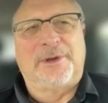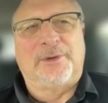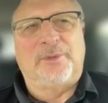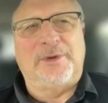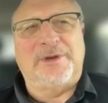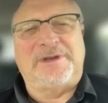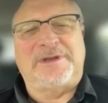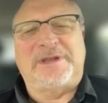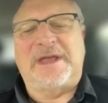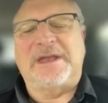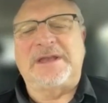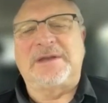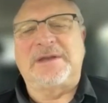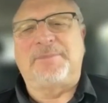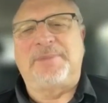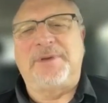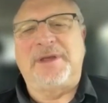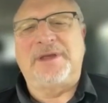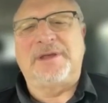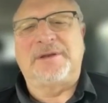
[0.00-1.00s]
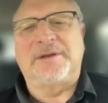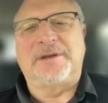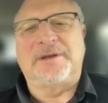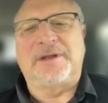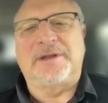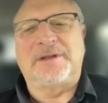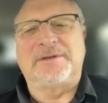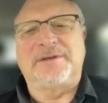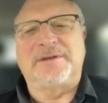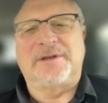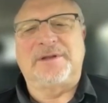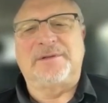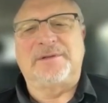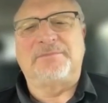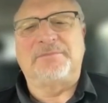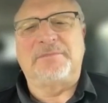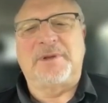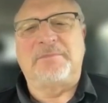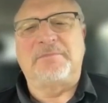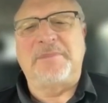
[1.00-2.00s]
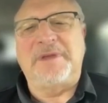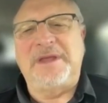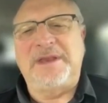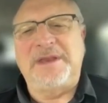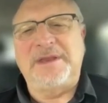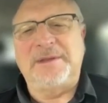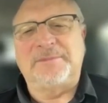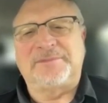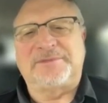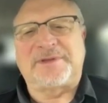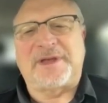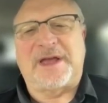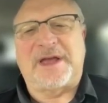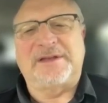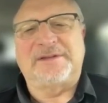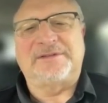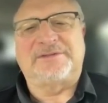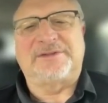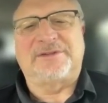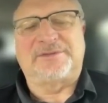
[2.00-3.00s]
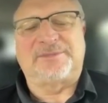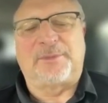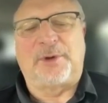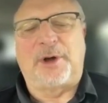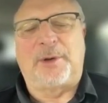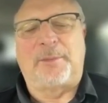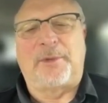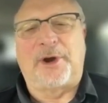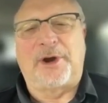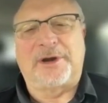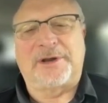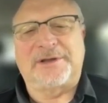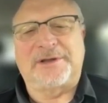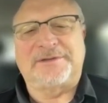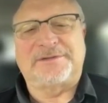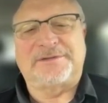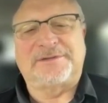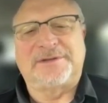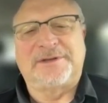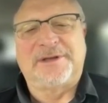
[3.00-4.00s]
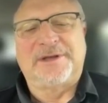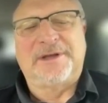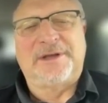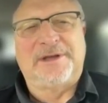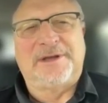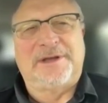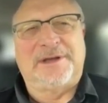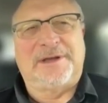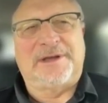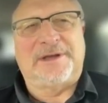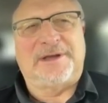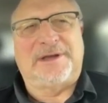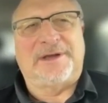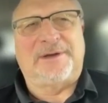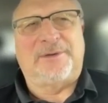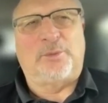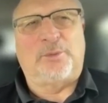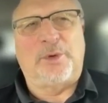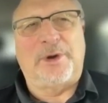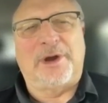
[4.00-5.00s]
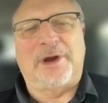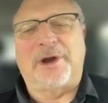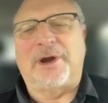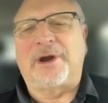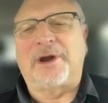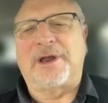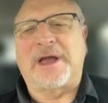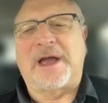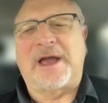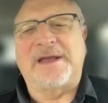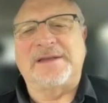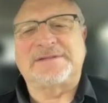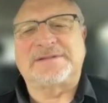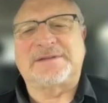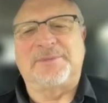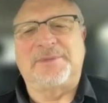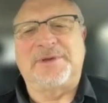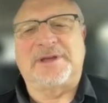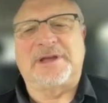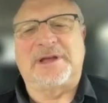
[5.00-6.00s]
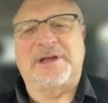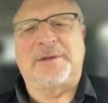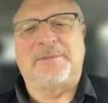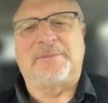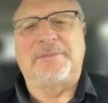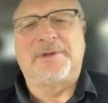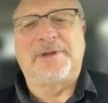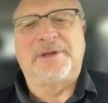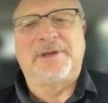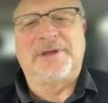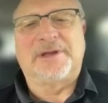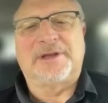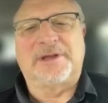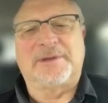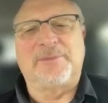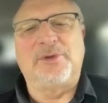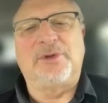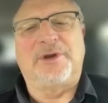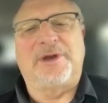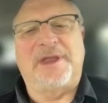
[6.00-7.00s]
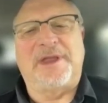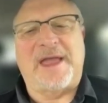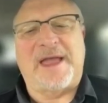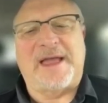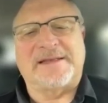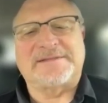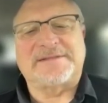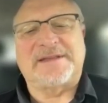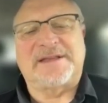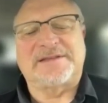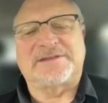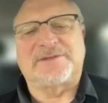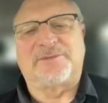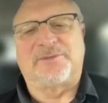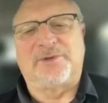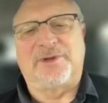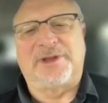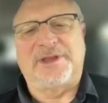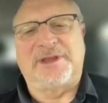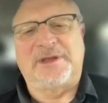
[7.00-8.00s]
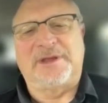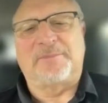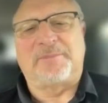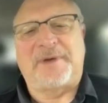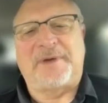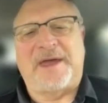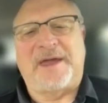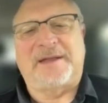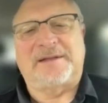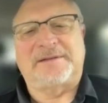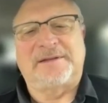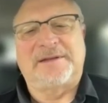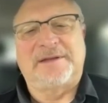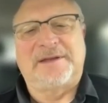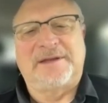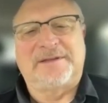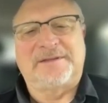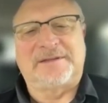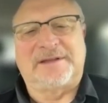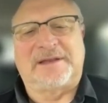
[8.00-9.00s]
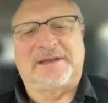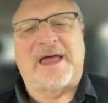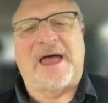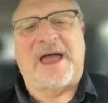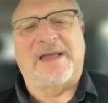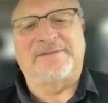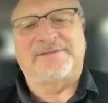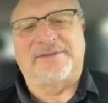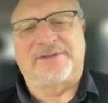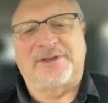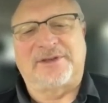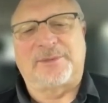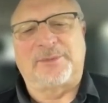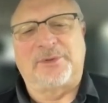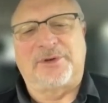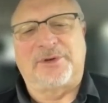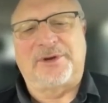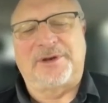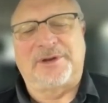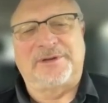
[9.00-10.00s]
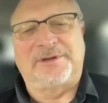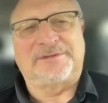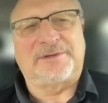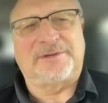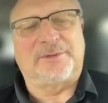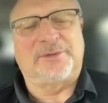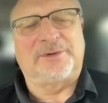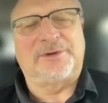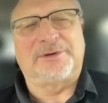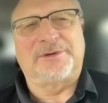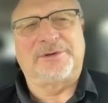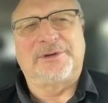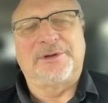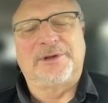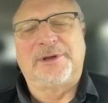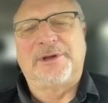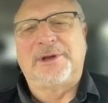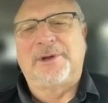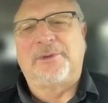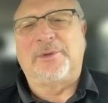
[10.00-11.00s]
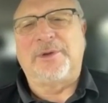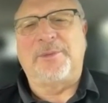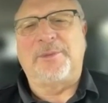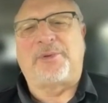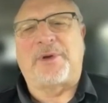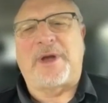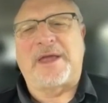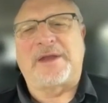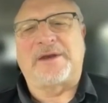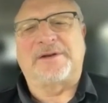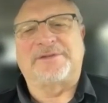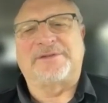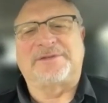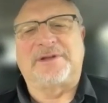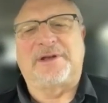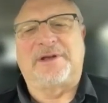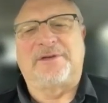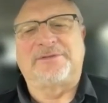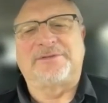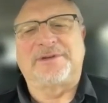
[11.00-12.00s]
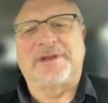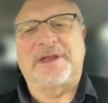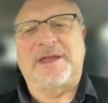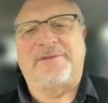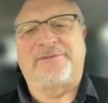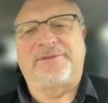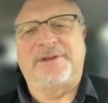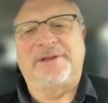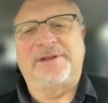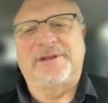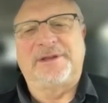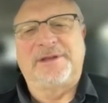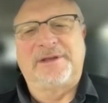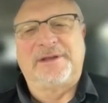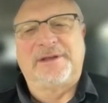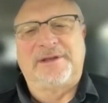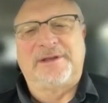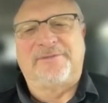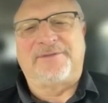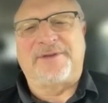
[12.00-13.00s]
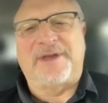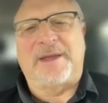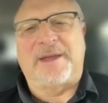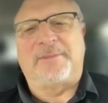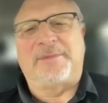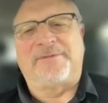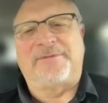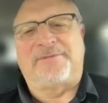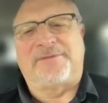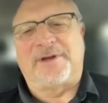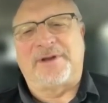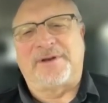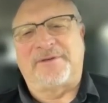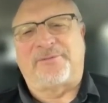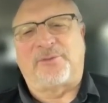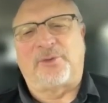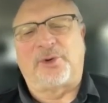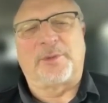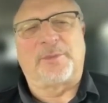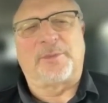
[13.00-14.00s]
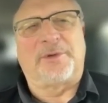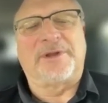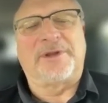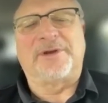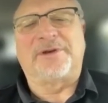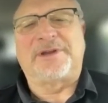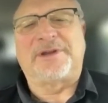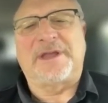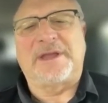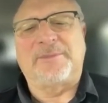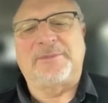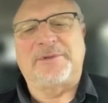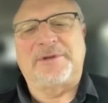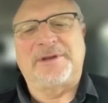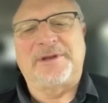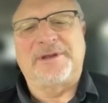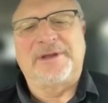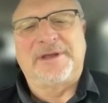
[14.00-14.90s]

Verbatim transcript: we tend to be in, in, in, in medium sized to small markets uh, where our guys can become community assets and really impact the lives of the community. So we're, we pride ourselves in having family fun, affordable entertainment.